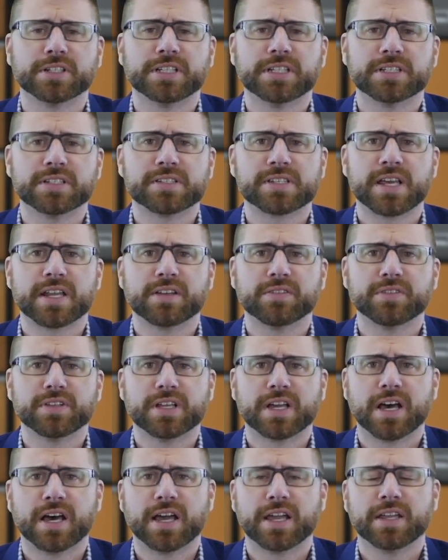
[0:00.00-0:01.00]
on the inside of
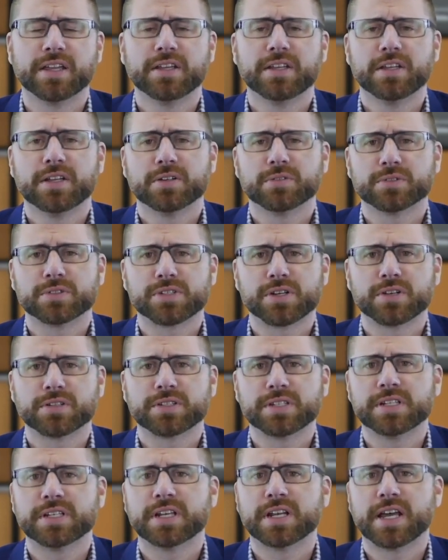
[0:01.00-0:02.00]
the eye,
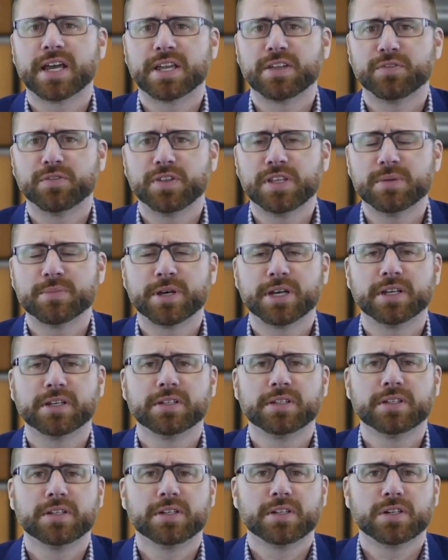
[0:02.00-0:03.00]
resulting in hyphema,
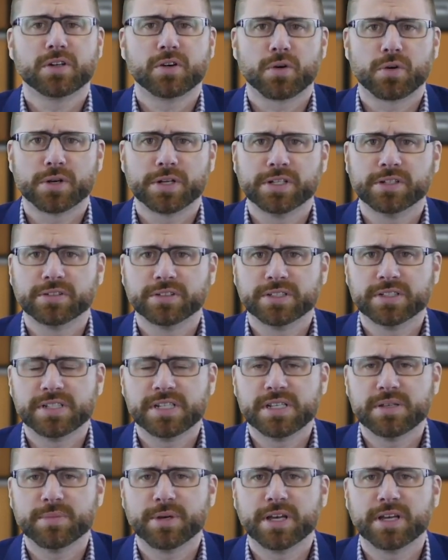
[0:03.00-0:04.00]
corneal
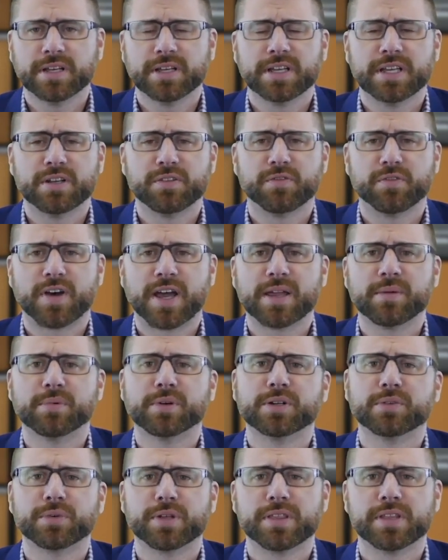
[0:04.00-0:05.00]
edema, and
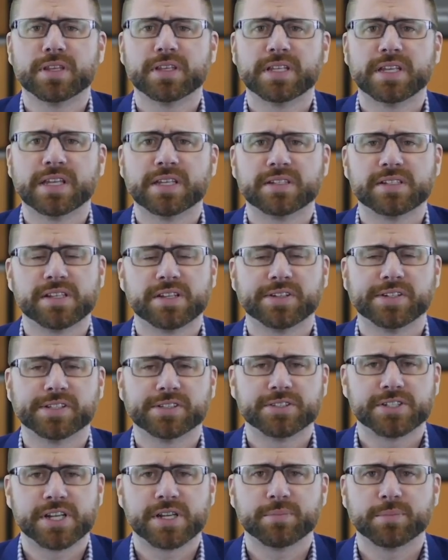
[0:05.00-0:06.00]
fibrin within the anterior
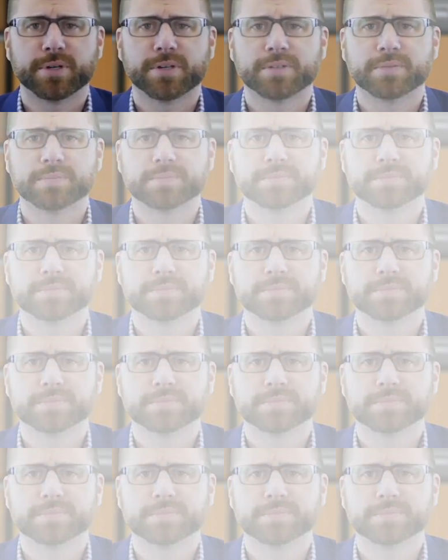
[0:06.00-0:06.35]
chamber.